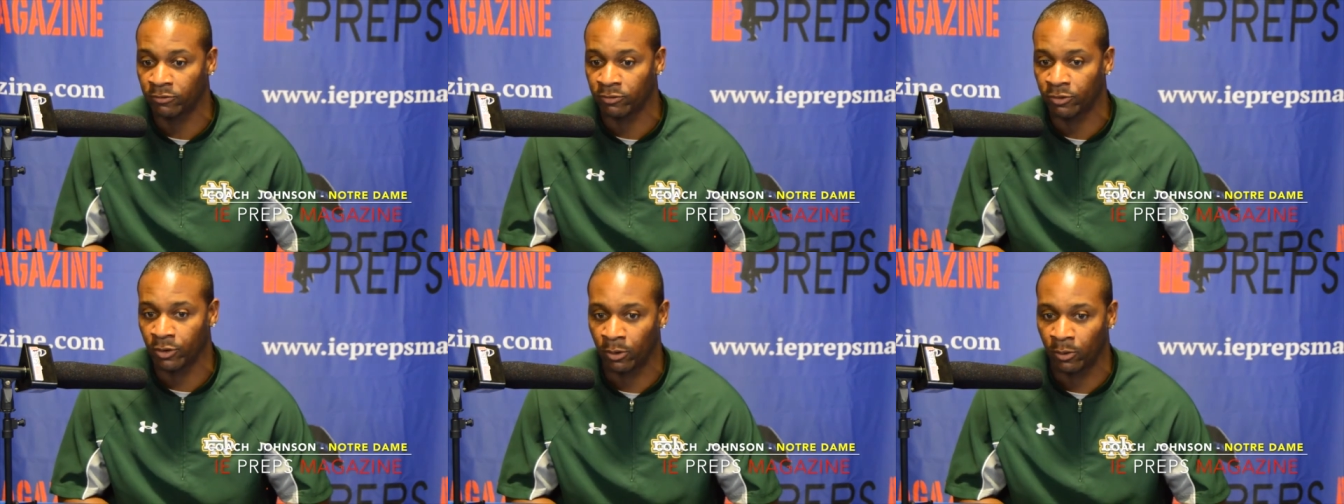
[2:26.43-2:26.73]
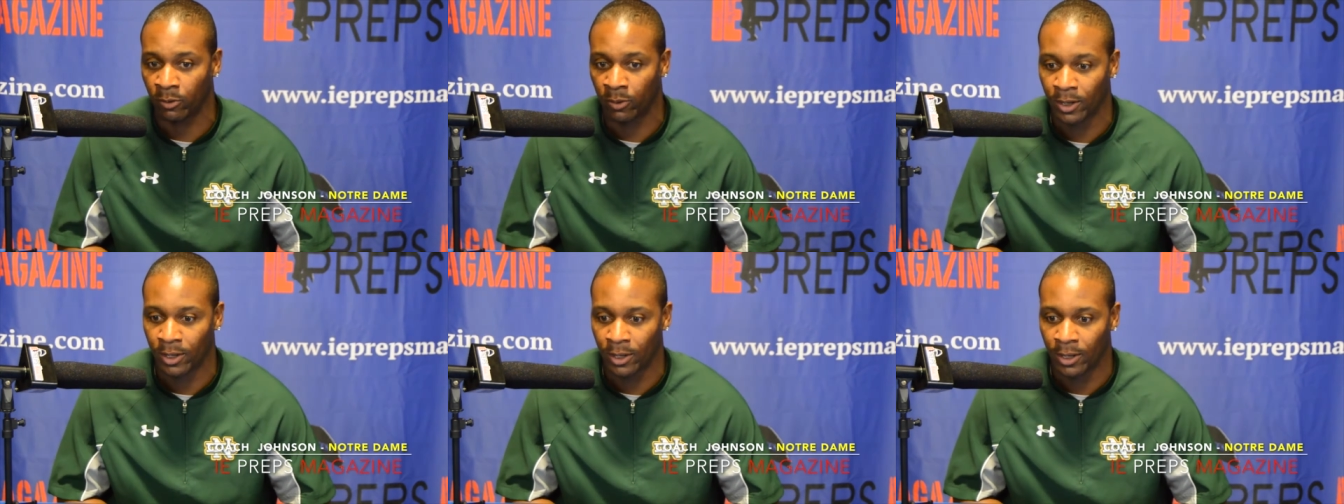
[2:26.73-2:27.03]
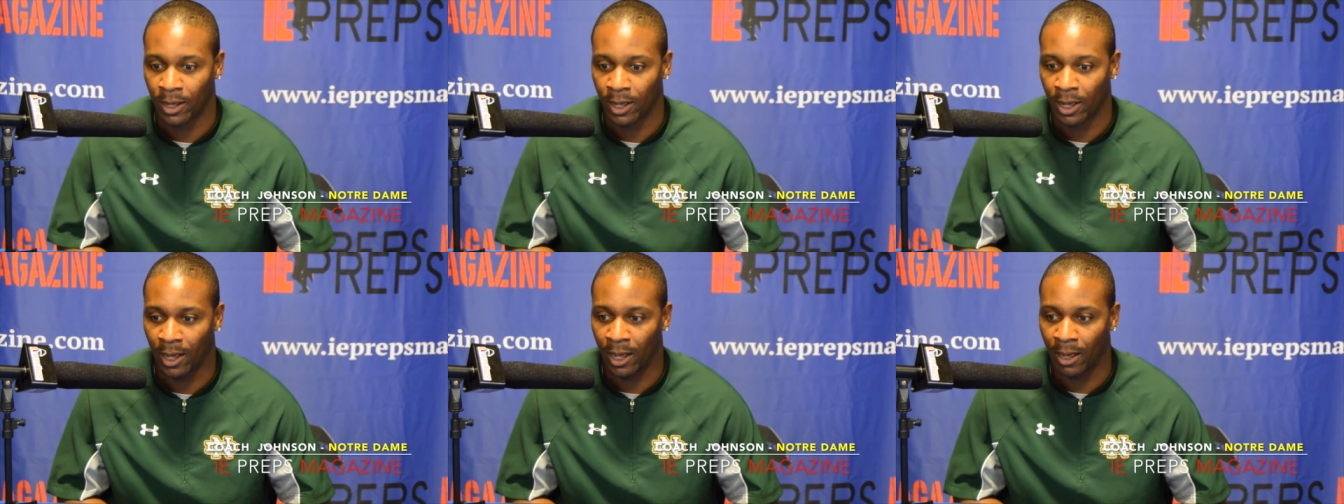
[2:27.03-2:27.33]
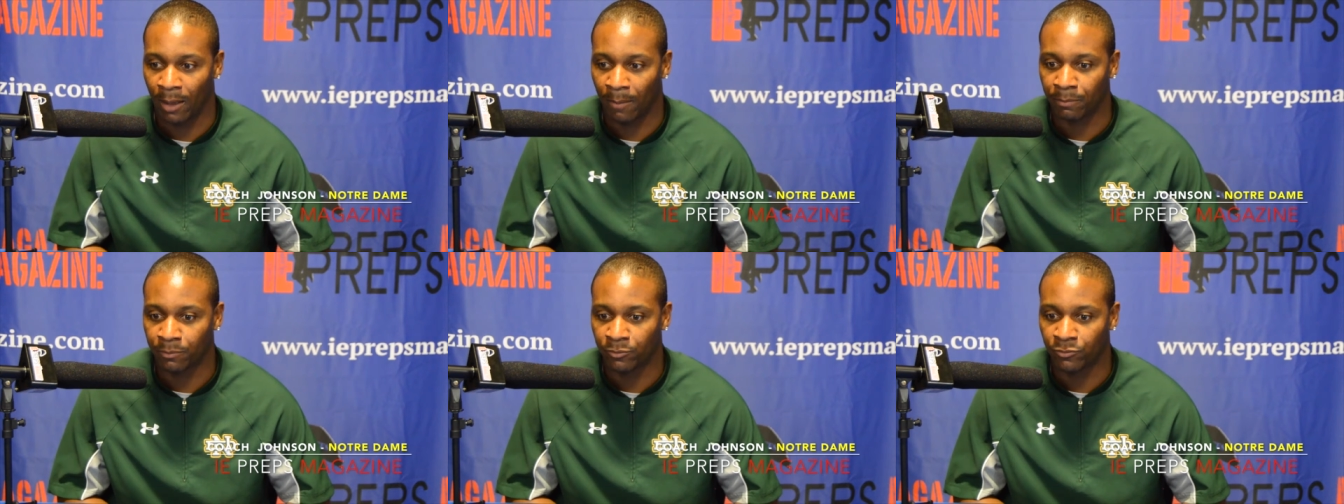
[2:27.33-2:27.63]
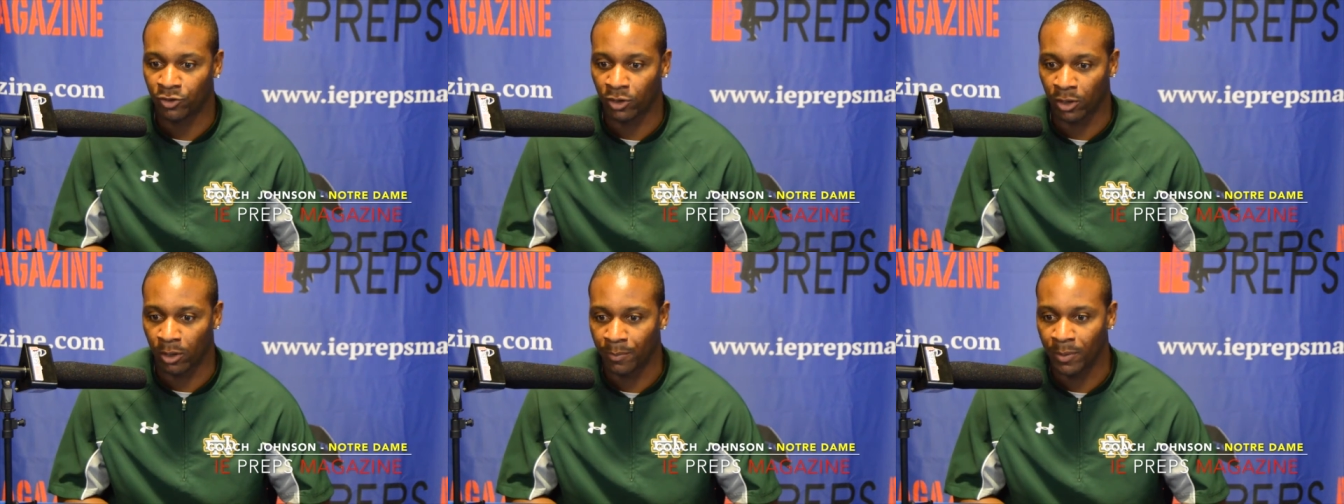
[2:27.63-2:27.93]
So
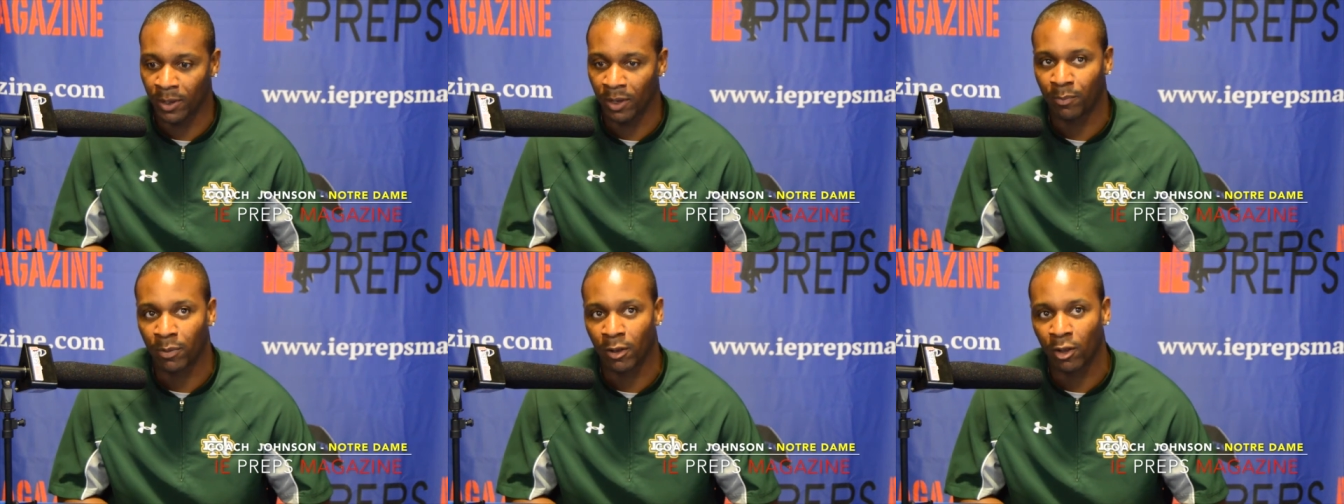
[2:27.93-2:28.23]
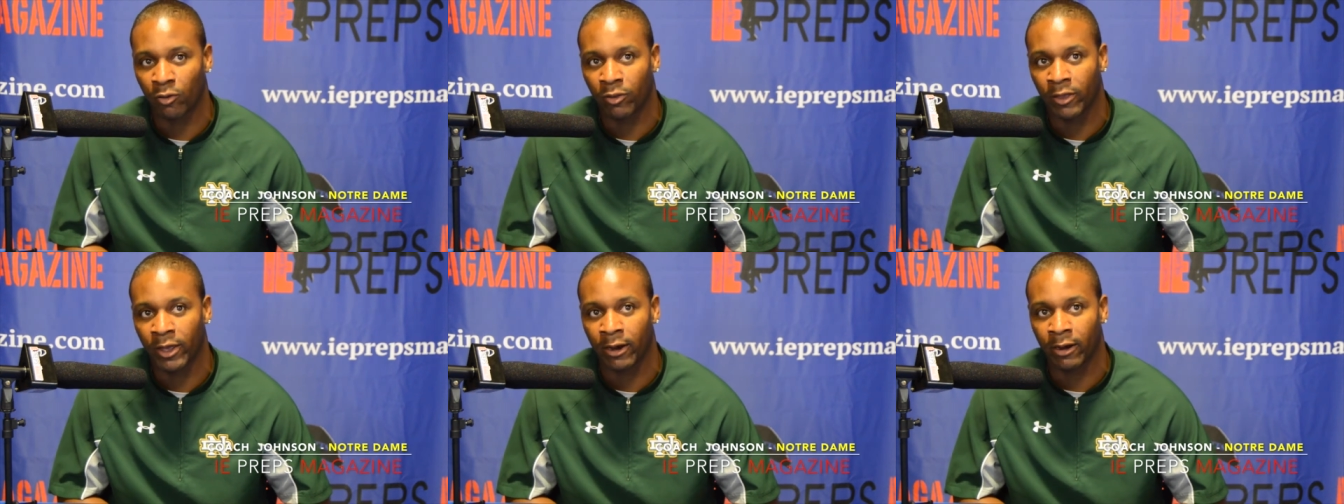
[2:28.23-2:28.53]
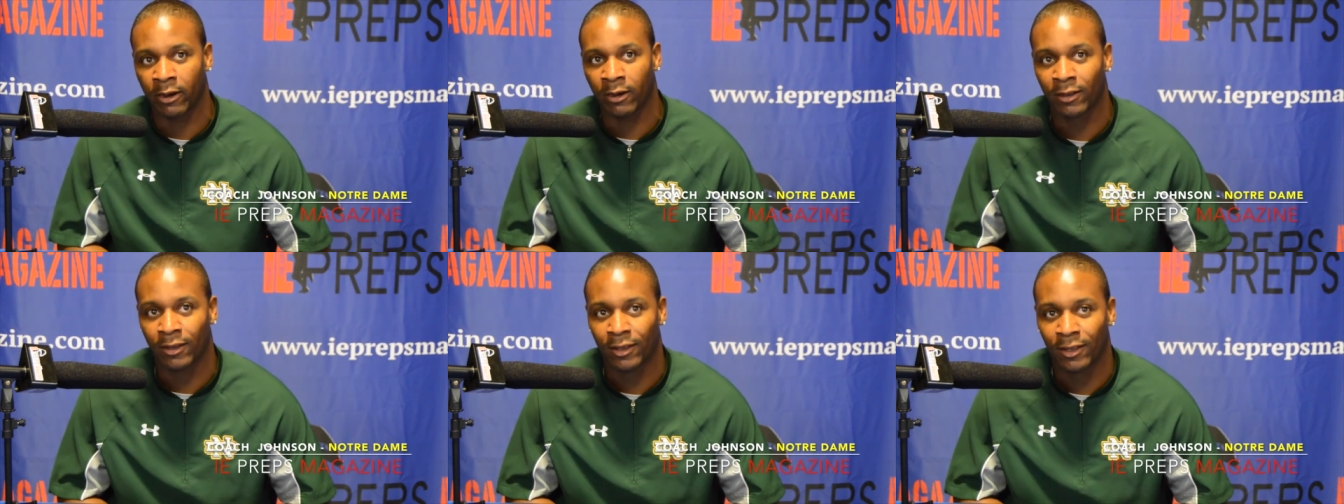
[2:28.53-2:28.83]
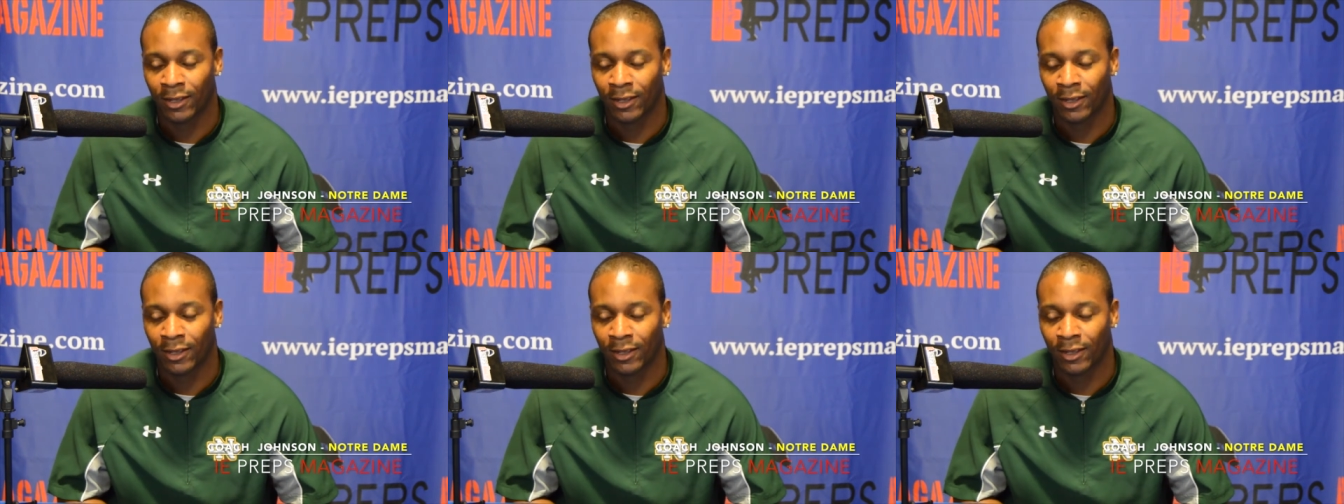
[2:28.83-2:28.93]
took a big blow there.